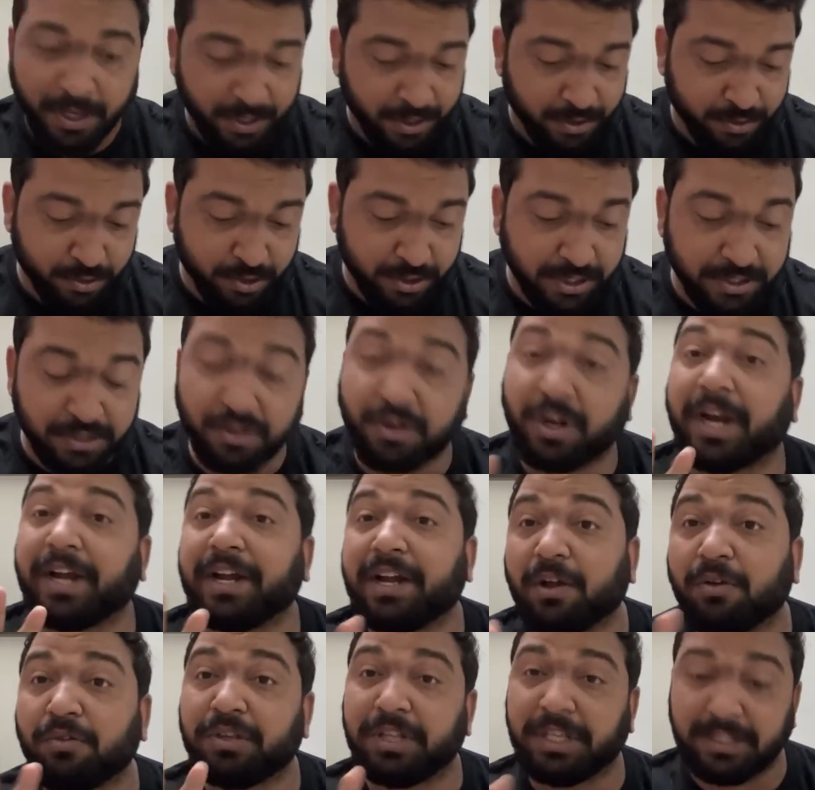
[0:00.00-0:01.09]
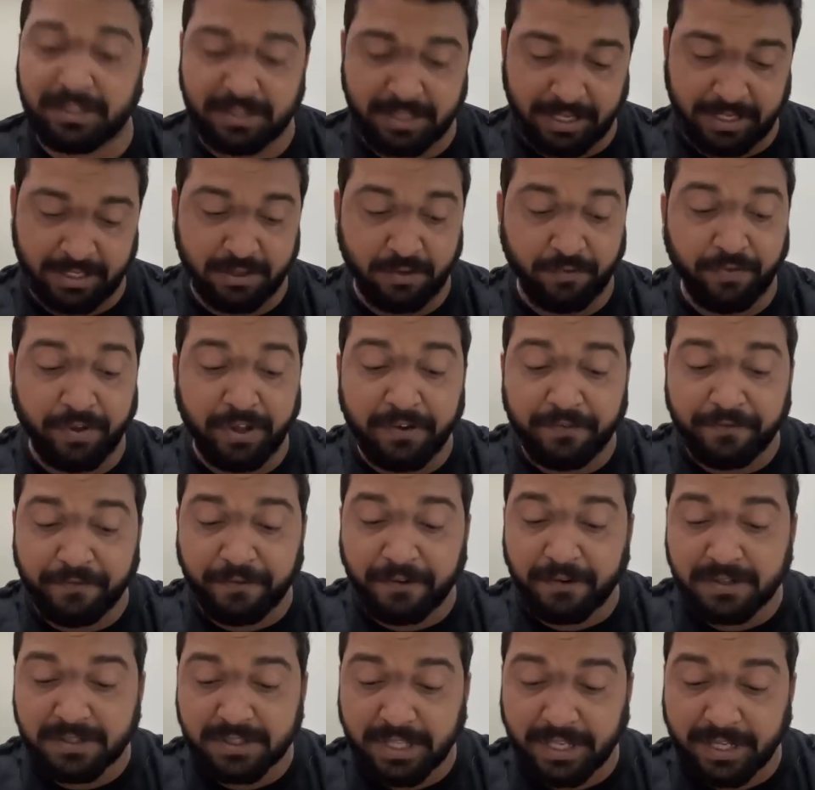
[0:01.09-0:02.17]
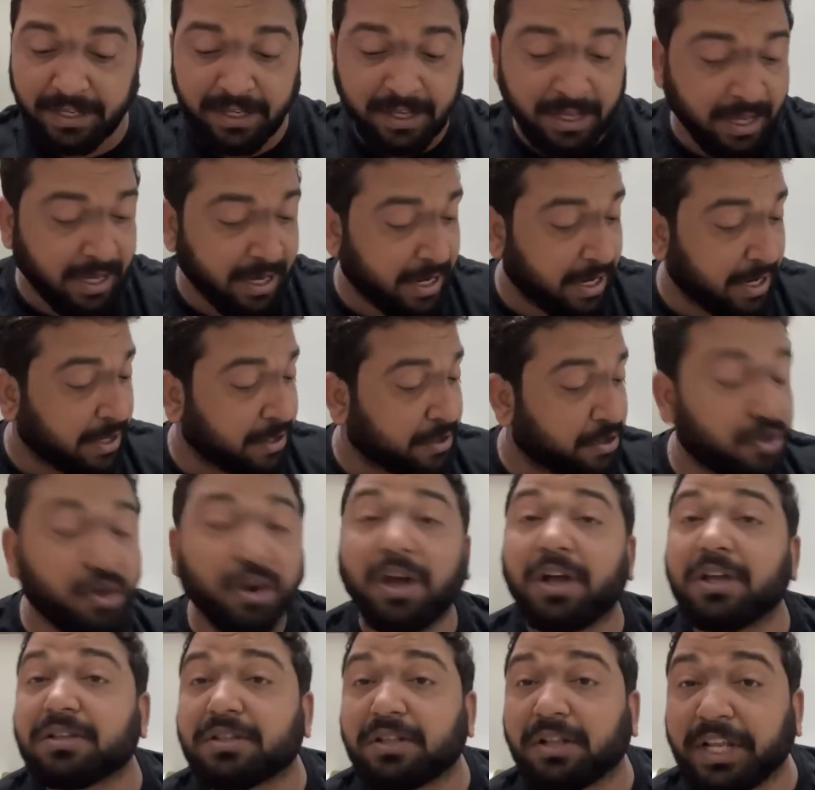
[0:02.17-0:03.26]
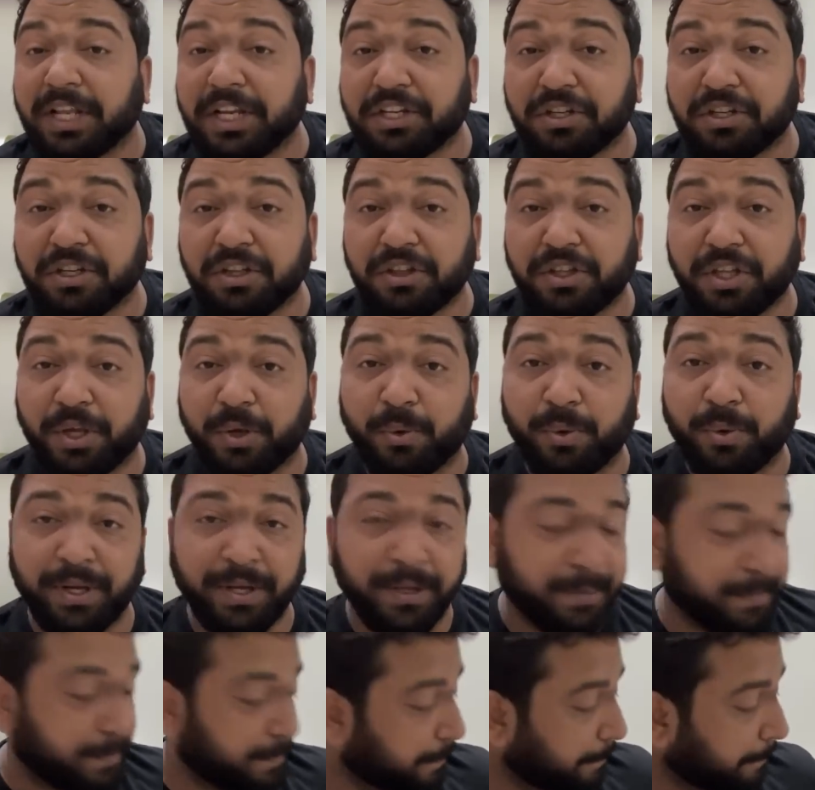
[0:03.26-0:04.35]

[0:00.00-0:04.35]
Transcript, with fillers: So just write down these things. The very first thing, translation theory